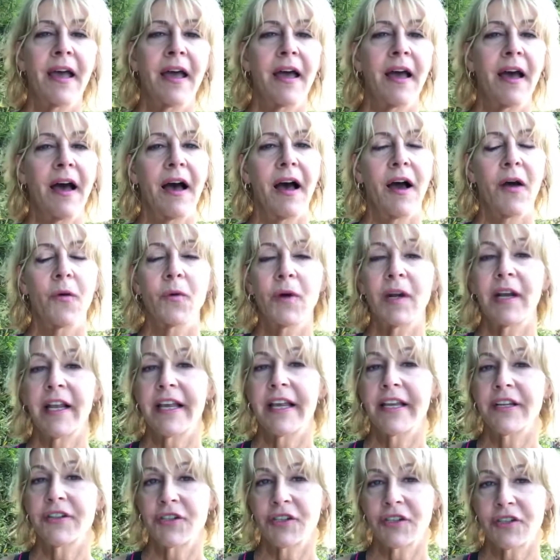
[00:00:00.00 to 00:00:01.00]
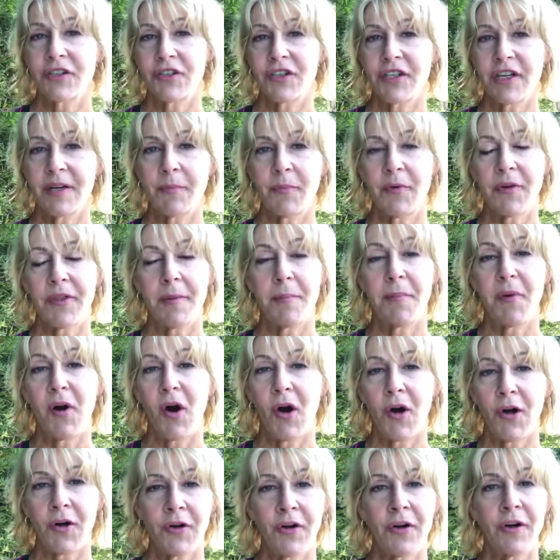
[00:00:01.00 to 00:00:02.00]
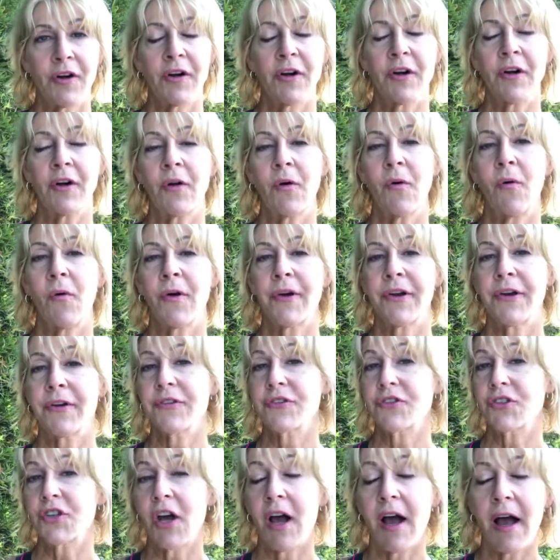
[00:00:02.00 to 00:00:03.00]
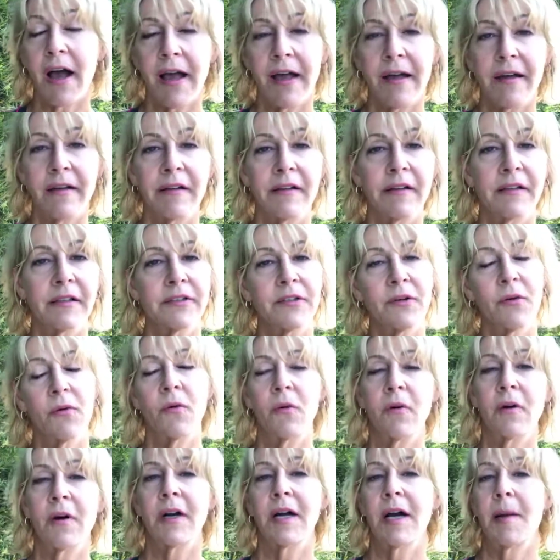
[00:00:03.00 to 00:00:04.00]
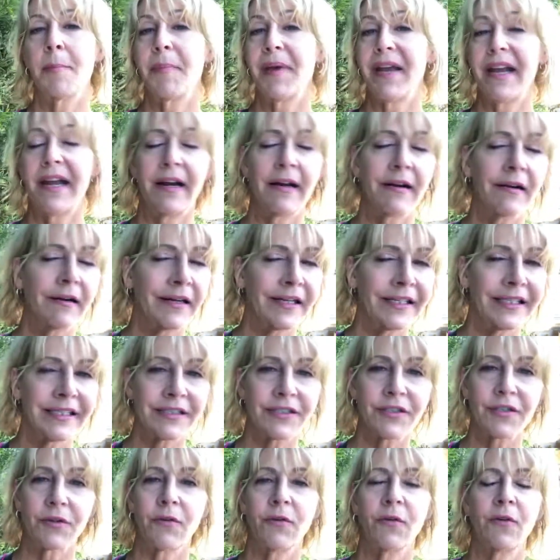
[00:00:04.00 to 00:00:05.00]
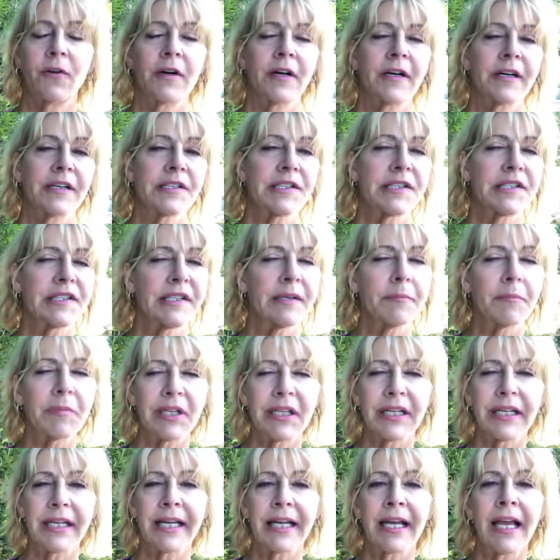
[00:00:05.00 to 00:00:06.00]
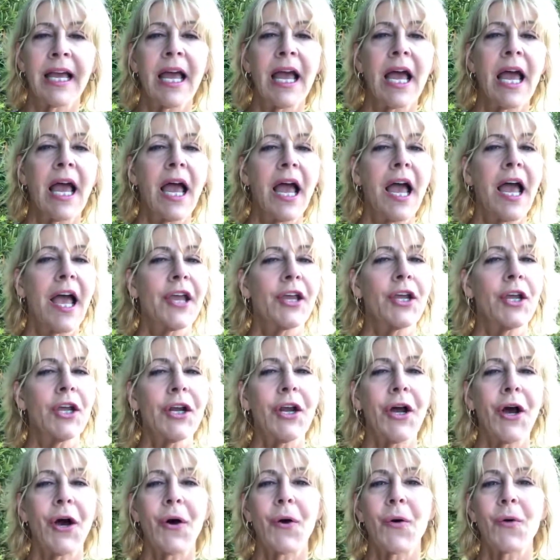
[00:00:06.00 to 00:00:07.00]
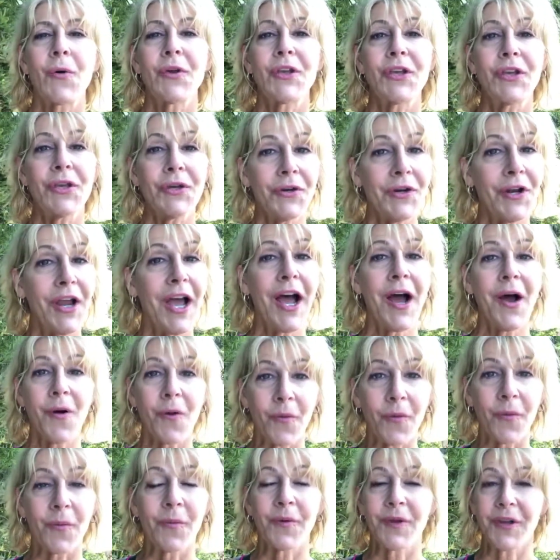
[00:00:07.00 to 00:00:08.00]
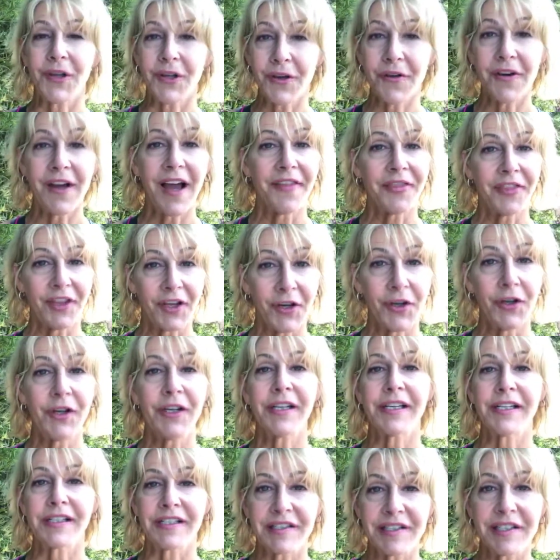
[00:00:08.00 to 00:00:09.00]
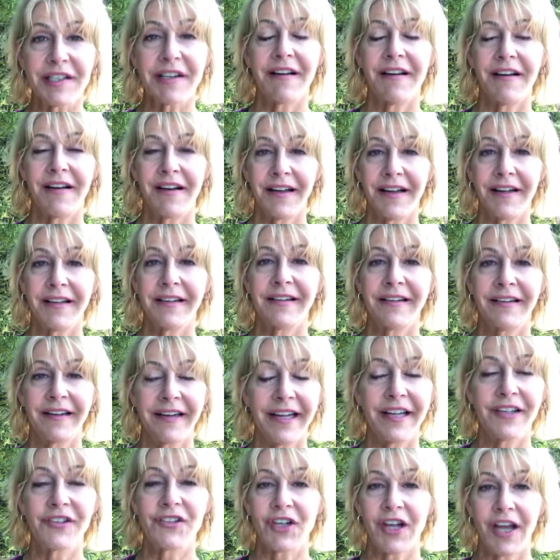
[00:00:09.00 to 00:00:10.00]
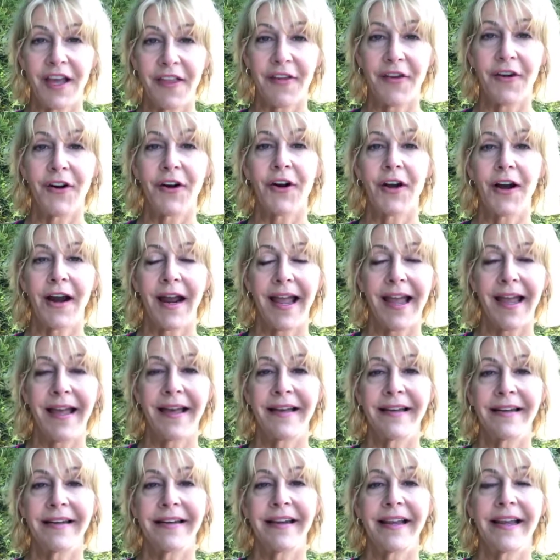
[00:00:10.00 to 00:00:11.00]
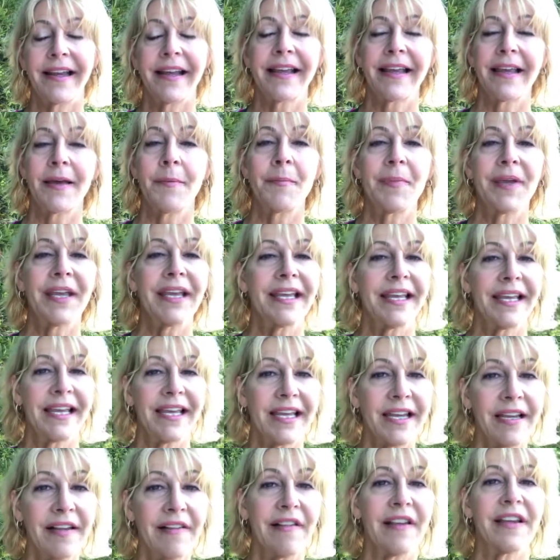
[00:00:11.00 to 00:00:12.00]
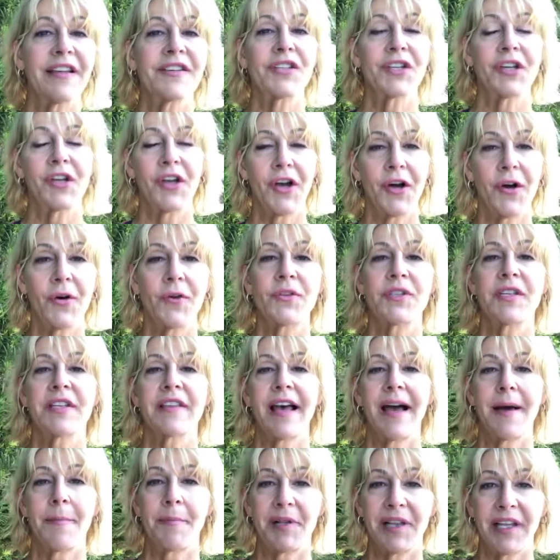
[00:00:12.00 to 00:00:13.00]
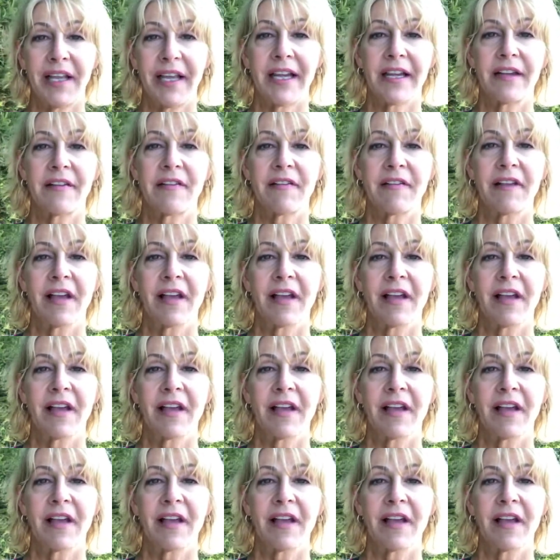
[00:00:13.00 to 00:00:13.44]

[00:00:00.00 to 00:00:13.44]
a relationship with a partner or your child or a parent or a sibling, you got the goods on each other, and it can be easy to go to that place